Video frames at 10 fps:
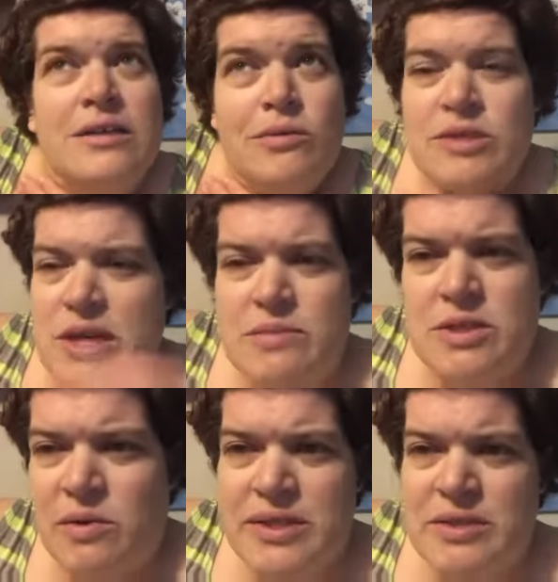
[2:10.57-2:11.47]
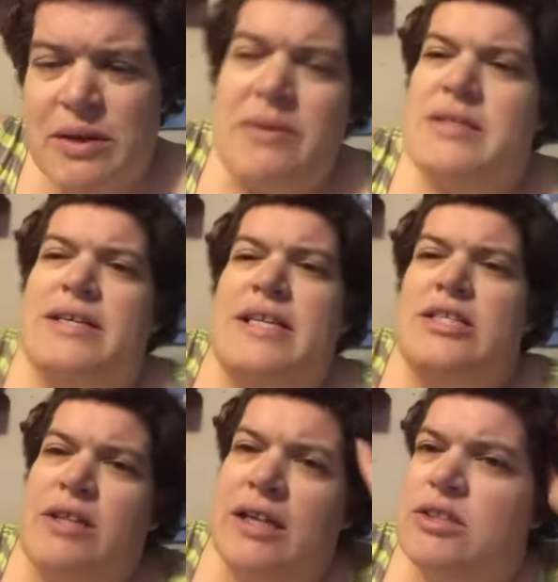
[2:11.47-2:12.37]
which I was going to anyways. I
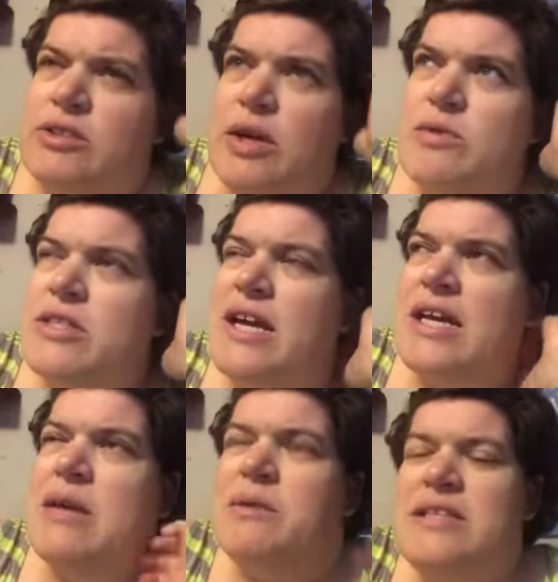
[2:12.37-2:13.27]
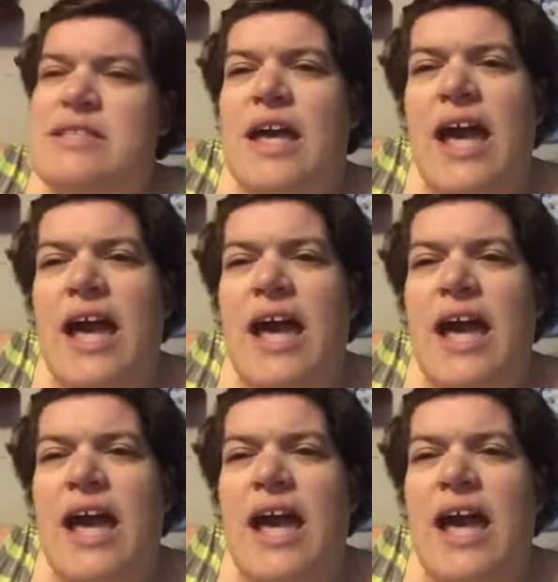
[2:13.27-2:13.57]
take like 2 showers a day anyways,